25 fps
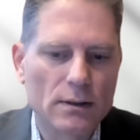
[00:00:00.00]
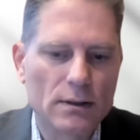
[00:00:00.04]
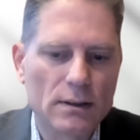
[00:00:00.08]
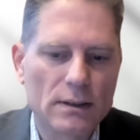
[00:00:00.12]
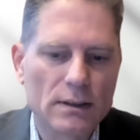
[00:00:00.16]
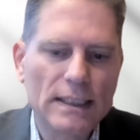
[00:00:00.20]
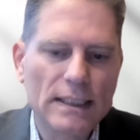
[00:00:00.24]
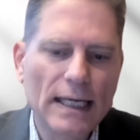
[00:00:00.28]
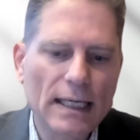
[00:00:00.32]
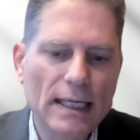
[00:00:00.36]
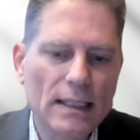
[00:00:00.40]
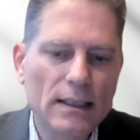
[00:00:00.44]
The
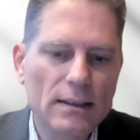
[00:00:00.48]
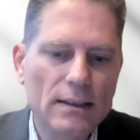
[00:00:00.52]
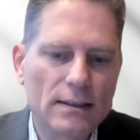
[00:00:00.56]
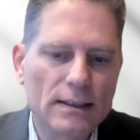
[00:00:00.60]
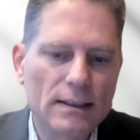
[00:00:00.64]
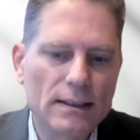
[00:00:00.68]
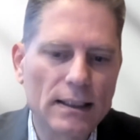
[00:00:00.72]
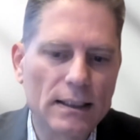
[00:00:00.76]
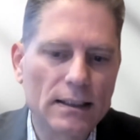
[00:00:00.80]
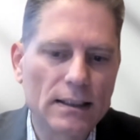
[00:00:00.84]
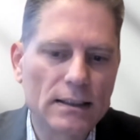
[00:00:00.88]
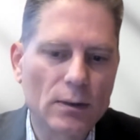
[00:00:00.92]
second
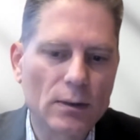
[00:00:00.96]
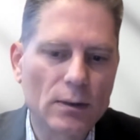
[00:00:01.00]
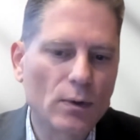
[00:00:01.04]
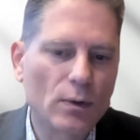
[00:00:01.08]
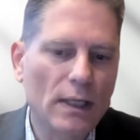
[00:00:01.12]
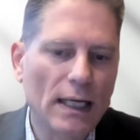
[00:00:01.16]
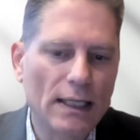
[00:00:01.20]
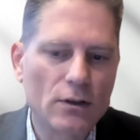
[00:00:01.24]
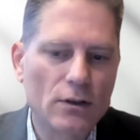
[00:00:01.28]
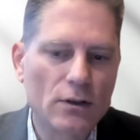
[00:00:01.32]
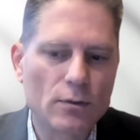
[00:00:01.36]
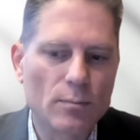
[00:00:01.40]
thing is I would
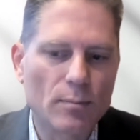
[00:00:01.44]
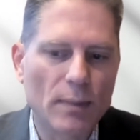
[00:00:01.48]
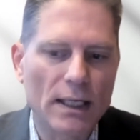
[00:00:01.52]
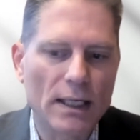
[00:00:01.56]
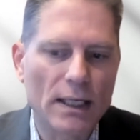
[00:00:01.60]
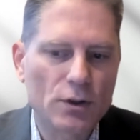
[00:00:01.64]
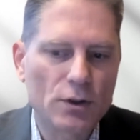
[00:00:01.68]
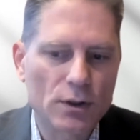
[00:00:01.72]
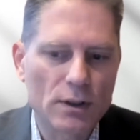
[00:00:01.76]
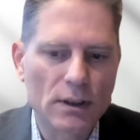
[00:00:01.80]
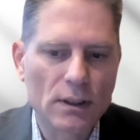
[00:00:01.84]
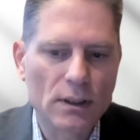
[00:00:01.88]
like to
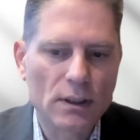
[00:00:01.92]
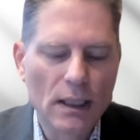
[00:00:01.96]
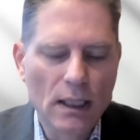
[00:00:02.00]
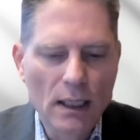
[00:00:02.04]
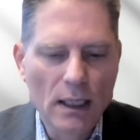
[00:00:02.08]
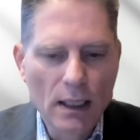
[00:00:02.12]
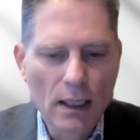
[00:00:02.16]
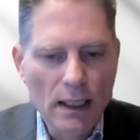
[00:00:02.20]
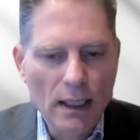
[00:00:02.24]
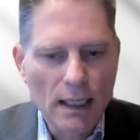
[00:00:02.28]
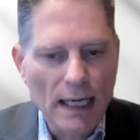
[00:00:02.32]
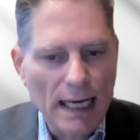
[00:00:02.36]
mention,
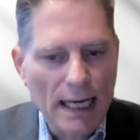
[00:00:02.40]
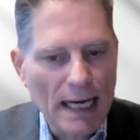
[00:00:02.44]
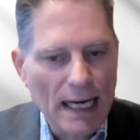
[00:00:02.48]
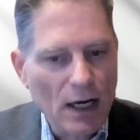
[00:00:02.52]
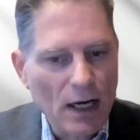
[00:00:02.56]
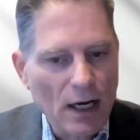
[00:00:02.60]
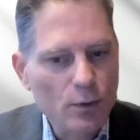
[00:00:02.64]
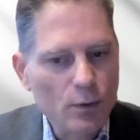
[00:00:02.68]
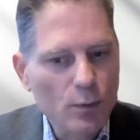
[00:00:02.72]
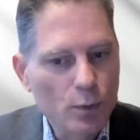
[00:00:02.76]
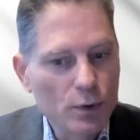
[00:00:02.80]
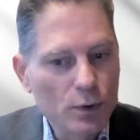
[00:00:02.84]

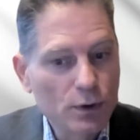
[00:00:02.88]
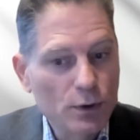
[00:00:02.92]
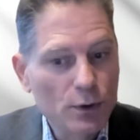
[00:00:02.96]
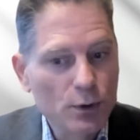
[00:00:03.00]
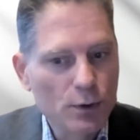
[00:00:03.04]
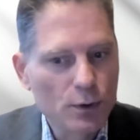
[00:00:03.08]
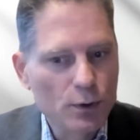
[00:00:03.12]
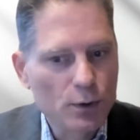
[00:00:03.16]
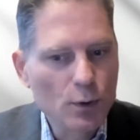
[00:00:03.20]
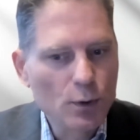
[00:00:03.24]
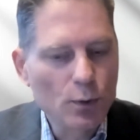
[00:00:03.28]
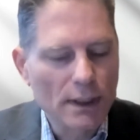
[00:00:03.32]
how would
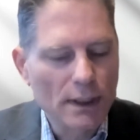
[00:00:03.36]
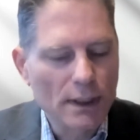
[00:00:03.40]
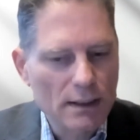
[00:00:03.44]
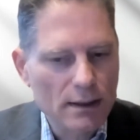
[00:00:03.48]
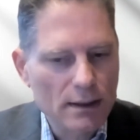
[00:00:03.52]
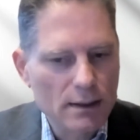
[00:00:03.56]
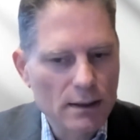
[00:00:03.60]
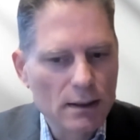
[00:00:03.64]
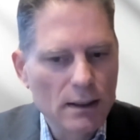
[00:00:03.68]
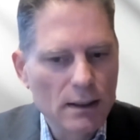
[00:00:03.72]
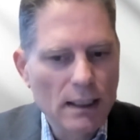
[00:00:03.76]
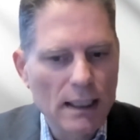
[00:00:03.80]
you do
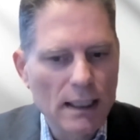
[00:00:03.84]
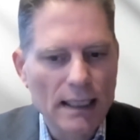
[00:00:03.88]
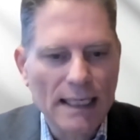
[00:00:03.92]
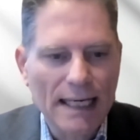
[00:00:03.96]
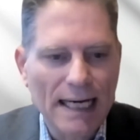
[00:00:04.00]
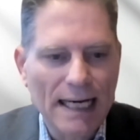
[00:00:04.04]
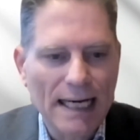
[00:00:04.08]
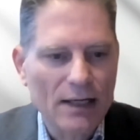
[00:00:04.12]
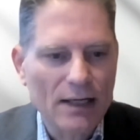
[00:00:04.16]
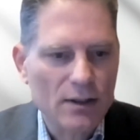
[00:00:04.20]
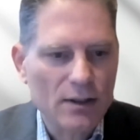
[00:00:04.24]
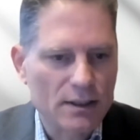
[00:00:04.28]
it and
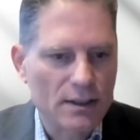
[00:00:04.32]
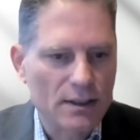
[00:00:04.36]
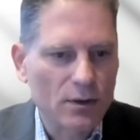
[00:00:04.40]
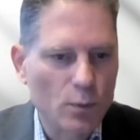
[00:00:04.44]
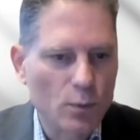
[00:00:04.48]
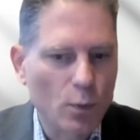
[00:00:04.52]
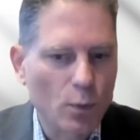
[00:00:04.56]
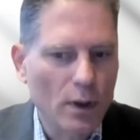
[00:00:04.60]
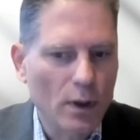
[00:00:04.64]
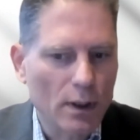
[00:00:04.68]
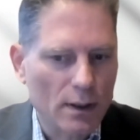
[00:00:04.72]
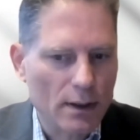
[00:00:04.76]
how does it
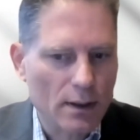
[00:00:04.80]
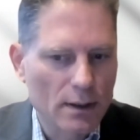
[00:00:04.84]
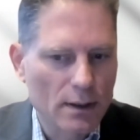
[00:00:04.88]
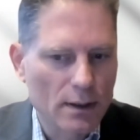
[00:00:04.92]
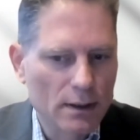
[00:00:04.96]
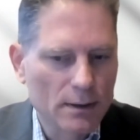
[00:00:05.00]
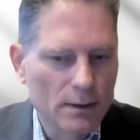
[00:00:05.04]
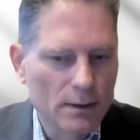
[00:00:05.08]
work?